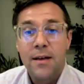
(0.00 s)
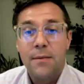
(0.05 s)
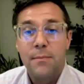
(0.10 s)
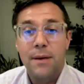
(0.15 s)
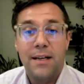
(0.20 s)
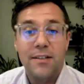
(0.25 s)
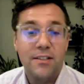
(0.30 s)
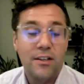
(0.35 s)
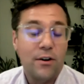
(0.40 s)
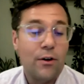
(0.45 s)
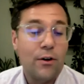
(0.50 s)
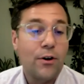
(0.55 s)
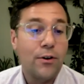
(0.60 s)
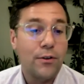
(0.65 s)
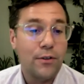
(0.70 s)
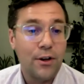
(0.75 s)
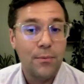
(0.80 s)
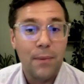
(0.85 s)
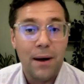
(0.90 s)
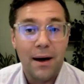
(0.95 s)
because it'll hurt
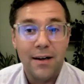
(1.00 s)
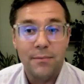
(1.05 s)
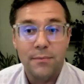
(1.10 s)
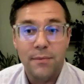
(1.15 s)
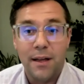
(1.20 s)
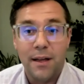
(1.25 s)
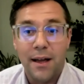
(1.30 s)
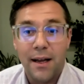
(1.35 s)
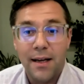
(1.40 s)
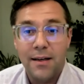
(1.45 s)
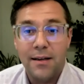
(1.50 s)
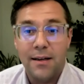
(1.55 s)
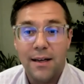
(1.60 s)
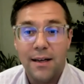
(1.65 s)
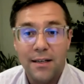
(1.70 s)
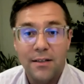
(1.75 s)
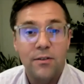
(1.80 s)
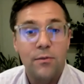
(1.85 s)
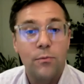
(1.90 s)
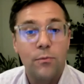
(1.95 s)
their bottom line
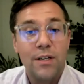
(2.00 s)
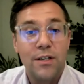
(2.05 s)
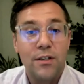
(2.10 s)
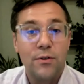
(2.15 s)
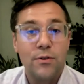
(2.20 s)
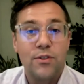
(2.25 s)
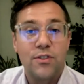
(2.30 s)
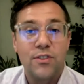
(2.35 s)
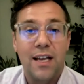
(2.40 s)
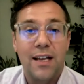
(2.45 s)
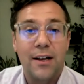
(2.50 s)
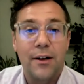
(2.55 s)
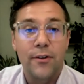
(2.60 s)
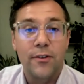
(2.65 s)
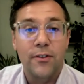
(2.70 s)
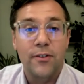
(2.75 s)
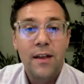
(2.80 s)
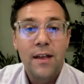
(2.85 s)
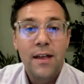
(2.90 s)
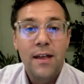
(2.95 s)
and reduce
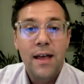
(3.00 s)
sales.